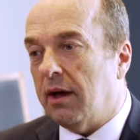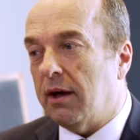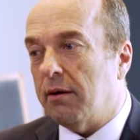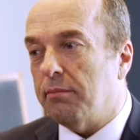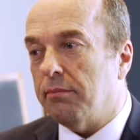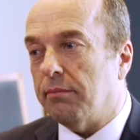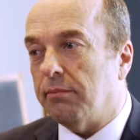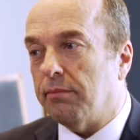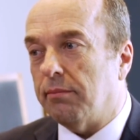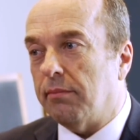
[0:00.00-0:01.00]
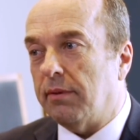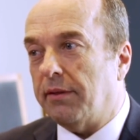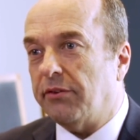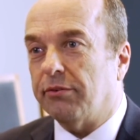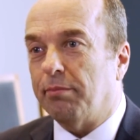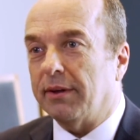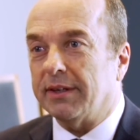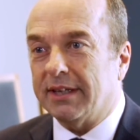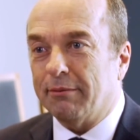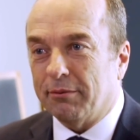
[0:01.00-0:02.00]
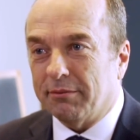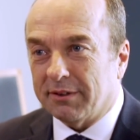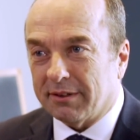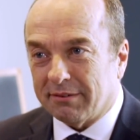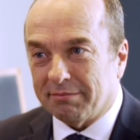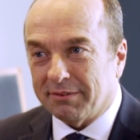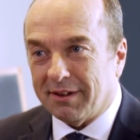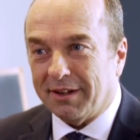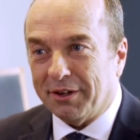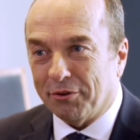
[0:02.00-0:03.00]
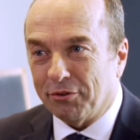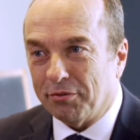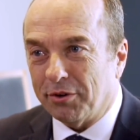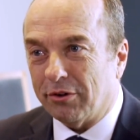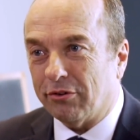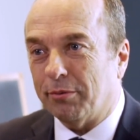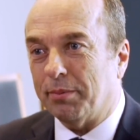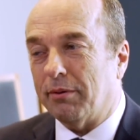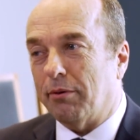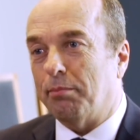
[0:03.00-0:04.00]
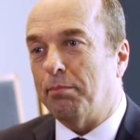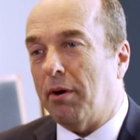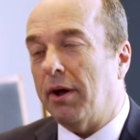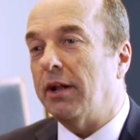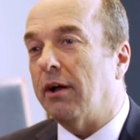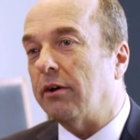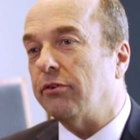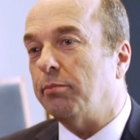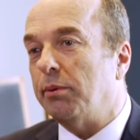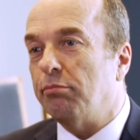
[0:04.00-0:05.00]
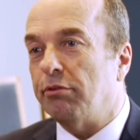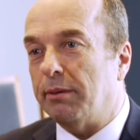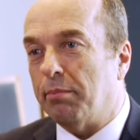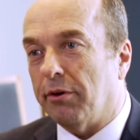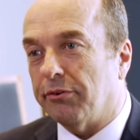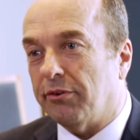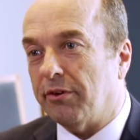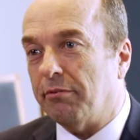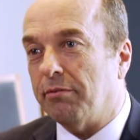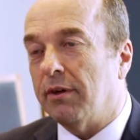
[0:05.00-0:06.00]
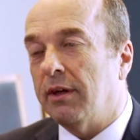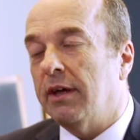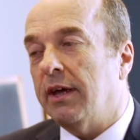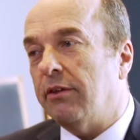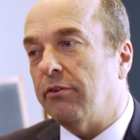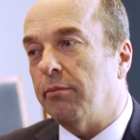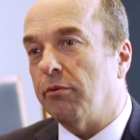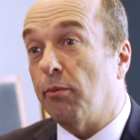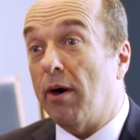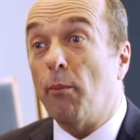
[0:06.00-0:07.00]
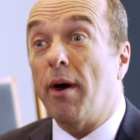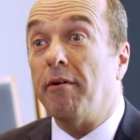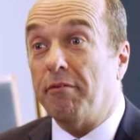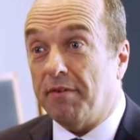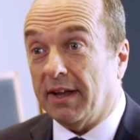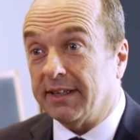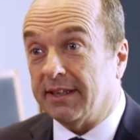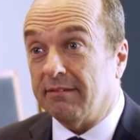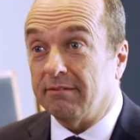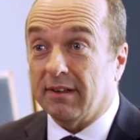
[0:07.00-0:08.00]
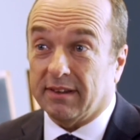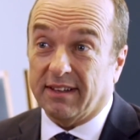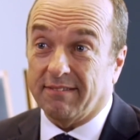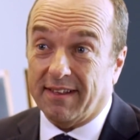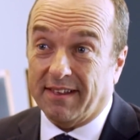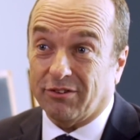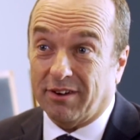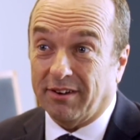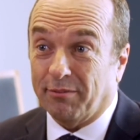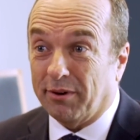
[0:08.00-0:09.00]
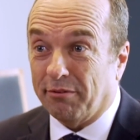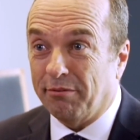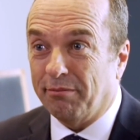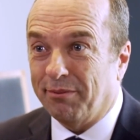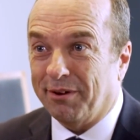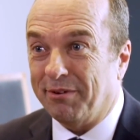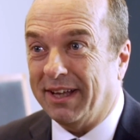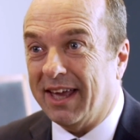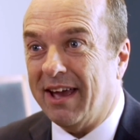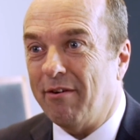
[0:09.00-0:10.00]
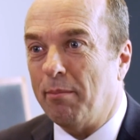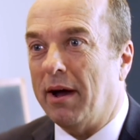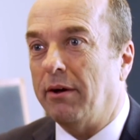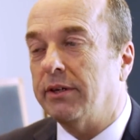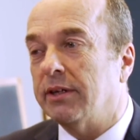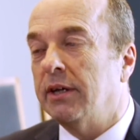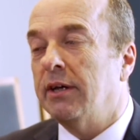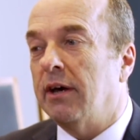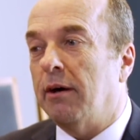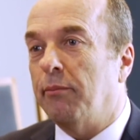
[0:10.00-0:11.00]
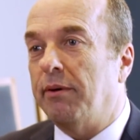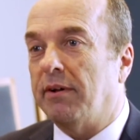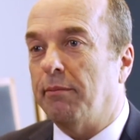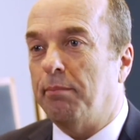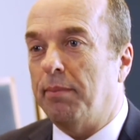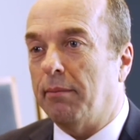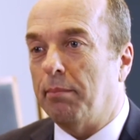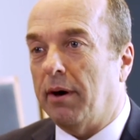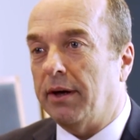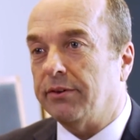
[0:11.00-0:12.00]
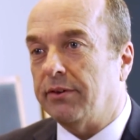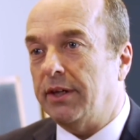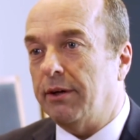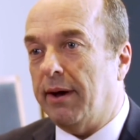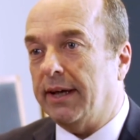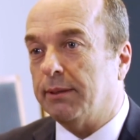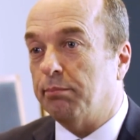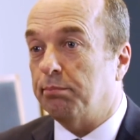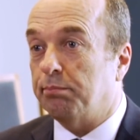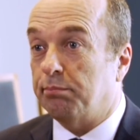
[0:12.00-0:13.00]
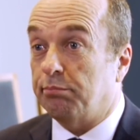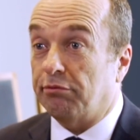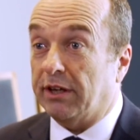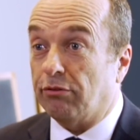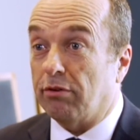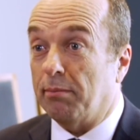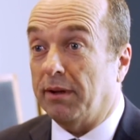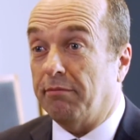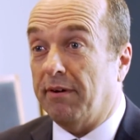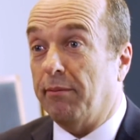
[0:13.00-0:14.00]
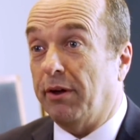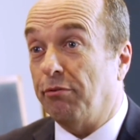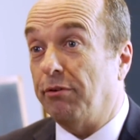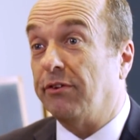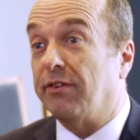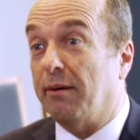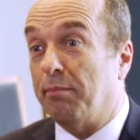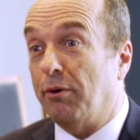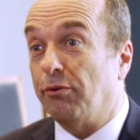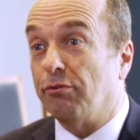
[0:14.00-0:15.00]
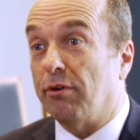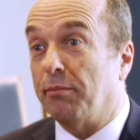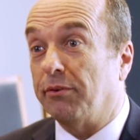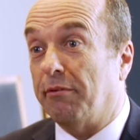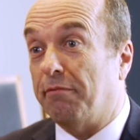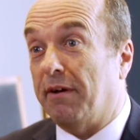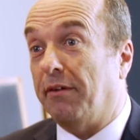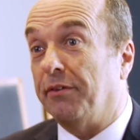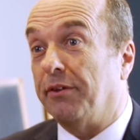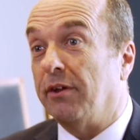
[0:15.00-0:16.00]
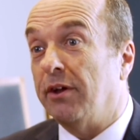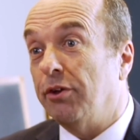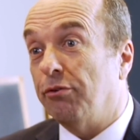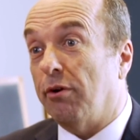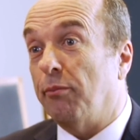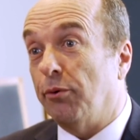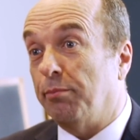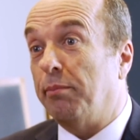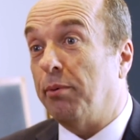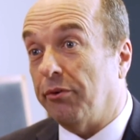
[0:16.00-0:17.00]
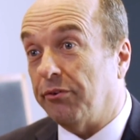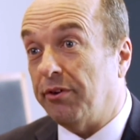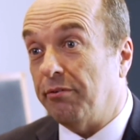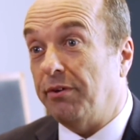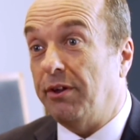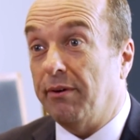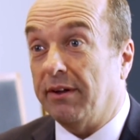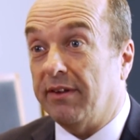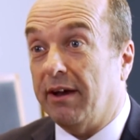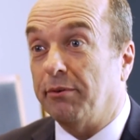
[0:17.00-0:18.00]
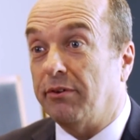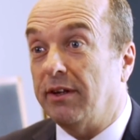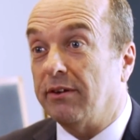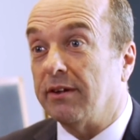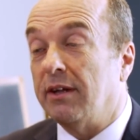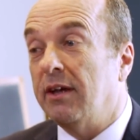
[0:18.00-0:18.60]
Now, this might seem slightly controversial, but by and large, it's been pretty positive in terms of where we're invested. And at the end of the day, that's kind of what I really care about. And we've had a big bias to the US pre-Trump, and in fact, we increased that post-Trump because I felt that Trump would be positive for US equities.